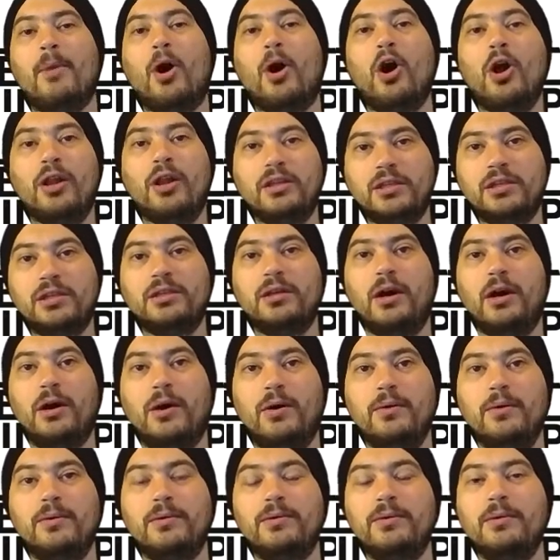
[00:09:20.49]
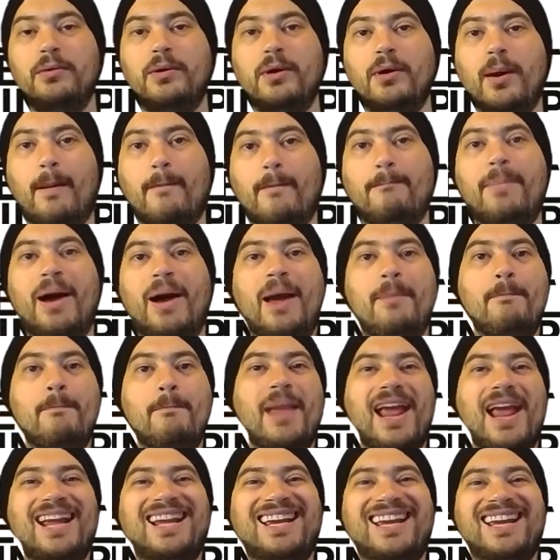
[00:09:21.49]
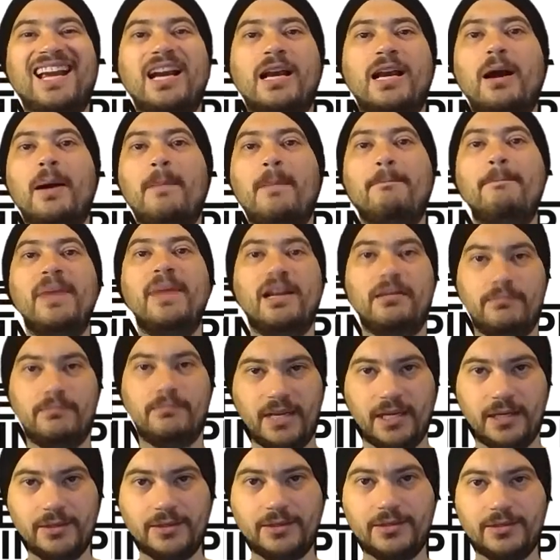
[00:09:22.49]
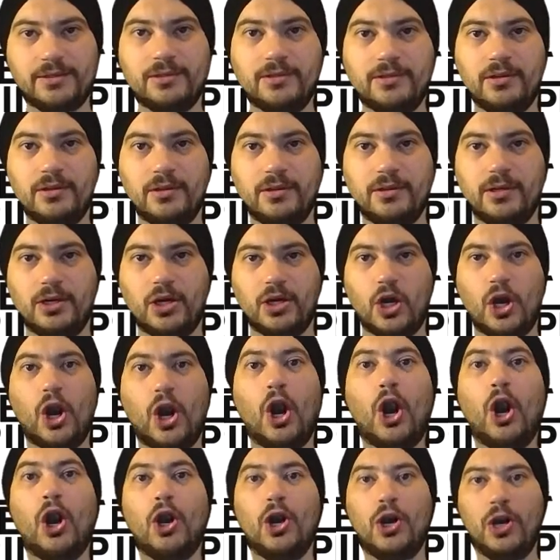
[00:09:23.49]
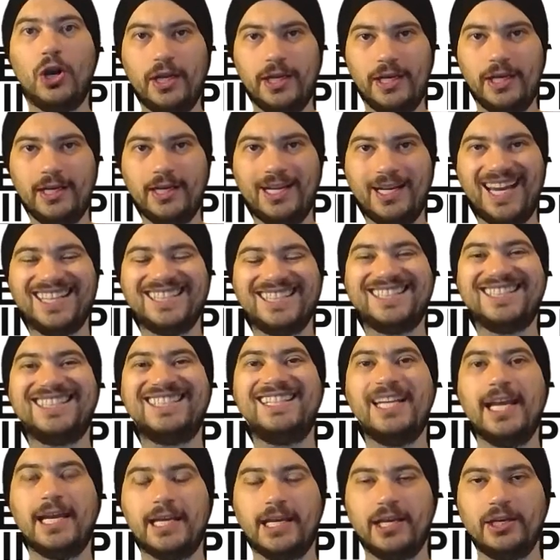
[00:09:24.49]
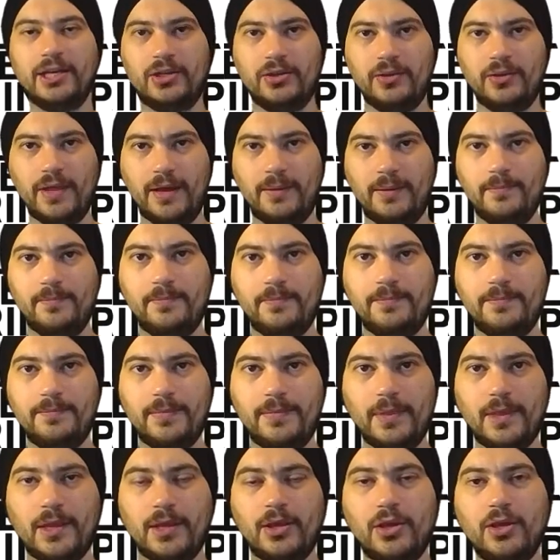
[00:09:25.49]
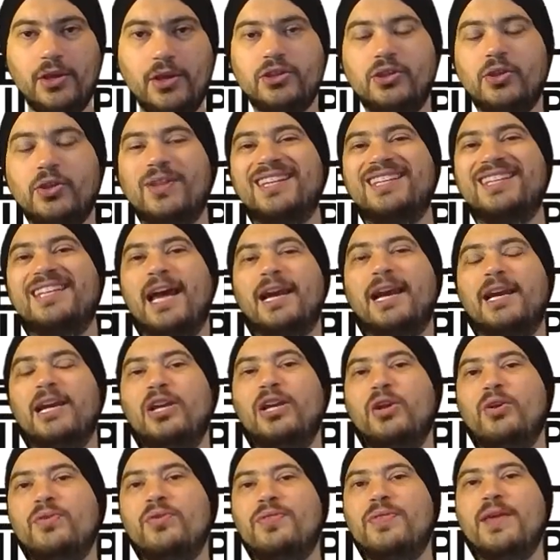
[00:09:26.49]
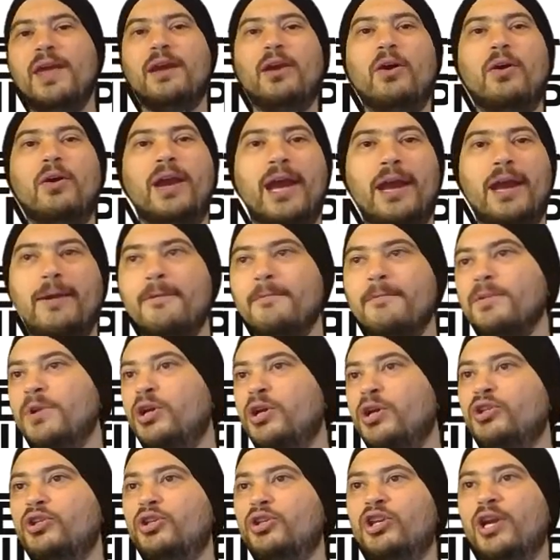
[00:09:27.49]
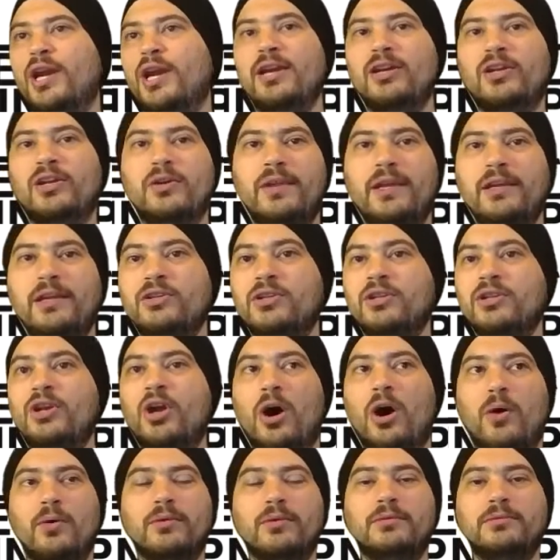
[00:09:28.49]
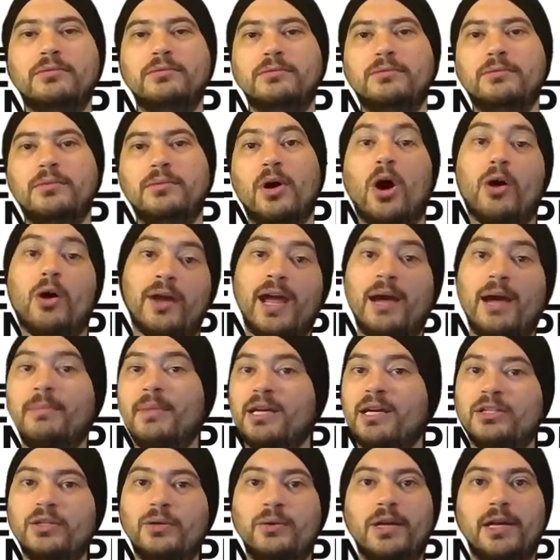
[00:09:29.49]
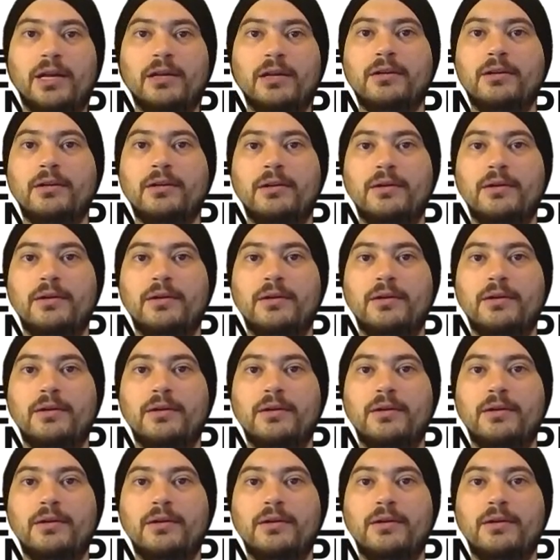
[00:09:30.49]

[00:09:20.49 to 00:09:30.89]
Also, by making commitments early and sticking to them. So the second you think, okay, should I do this? No. Okay, I'm not doing it.